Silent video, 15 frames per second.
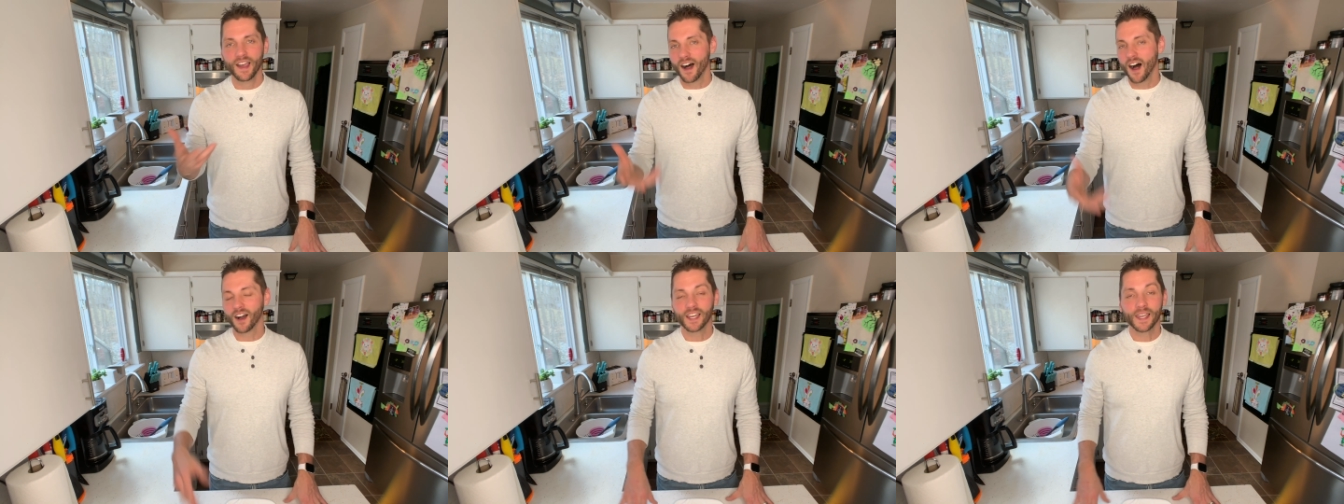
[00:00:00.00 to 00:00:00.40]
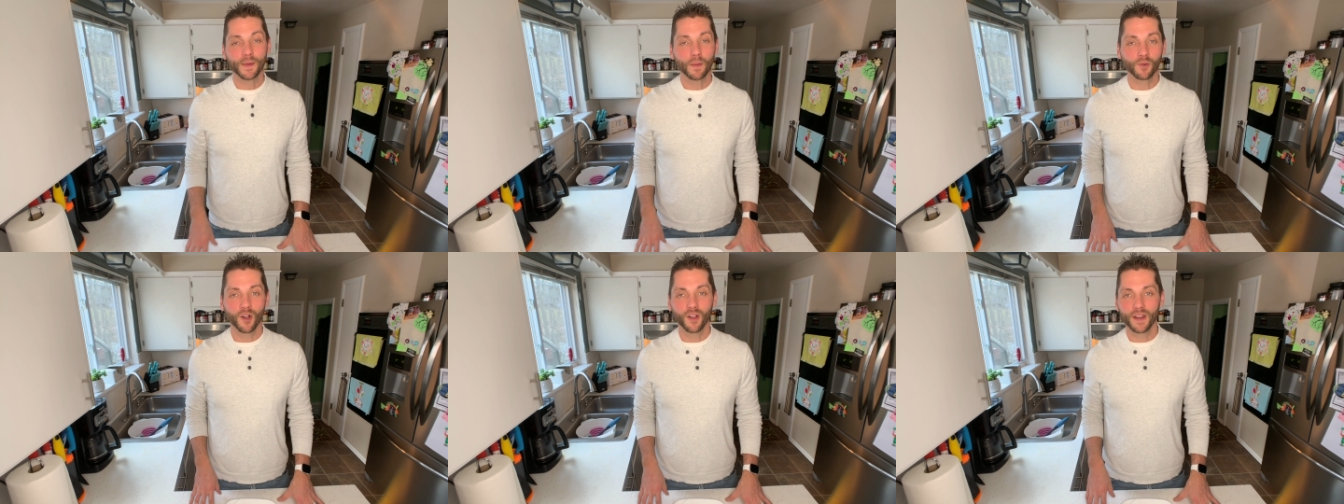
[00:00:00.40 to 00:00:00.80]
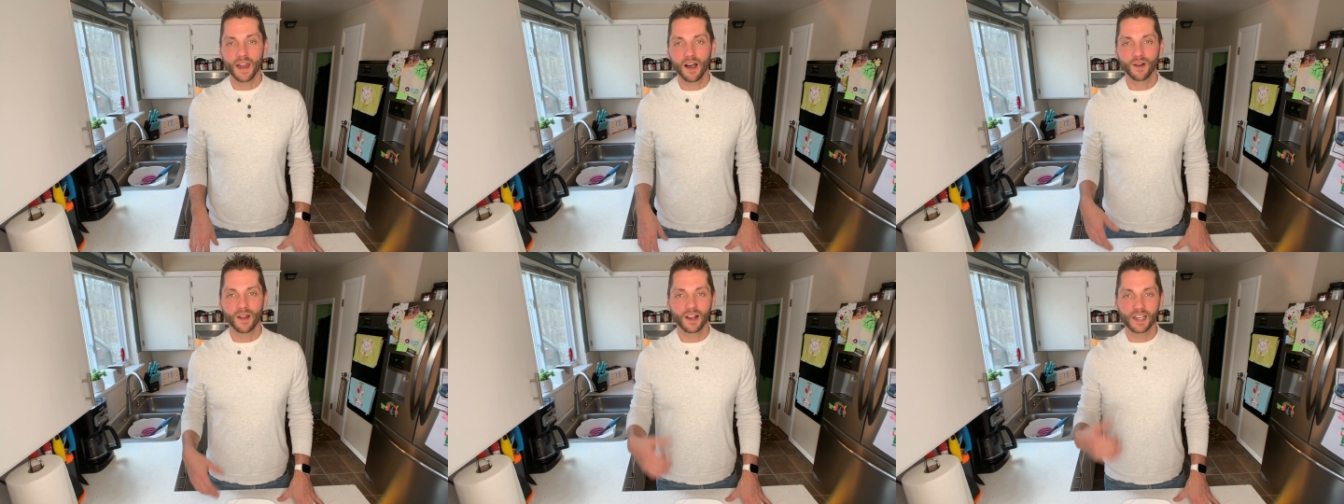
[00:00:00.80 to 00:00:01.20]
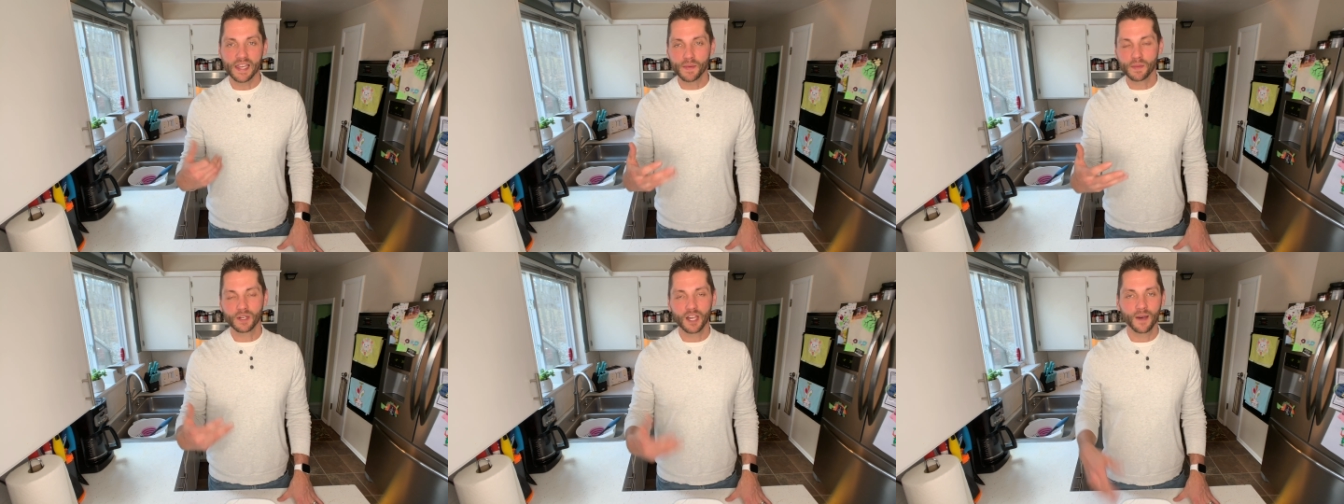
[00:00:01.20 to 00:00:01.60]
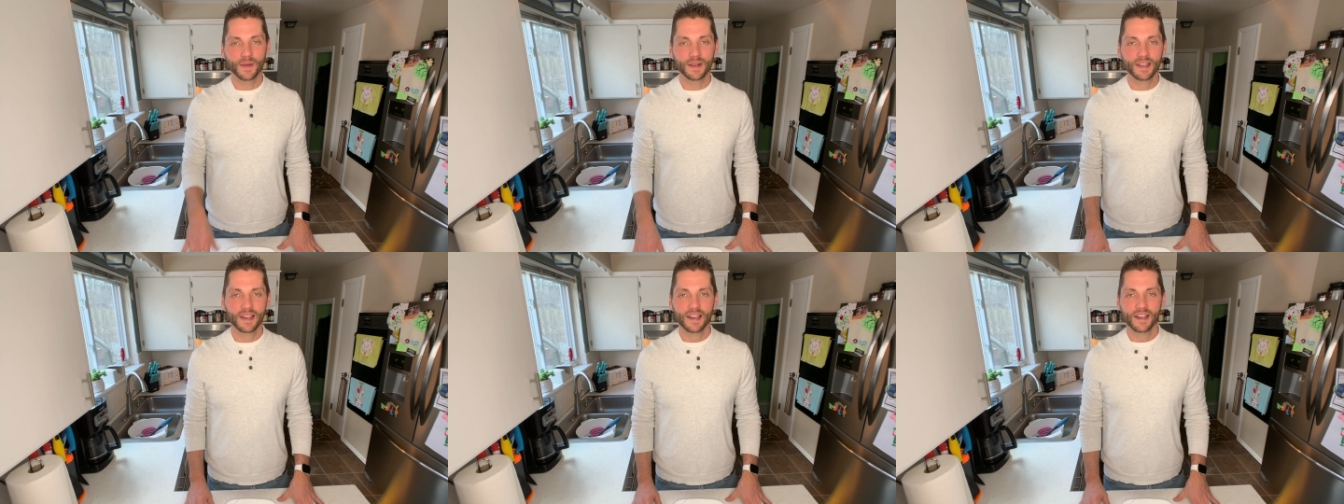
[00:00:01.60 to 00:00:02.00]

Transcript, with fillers: I'll keep them rolling out. I'll keep them coming.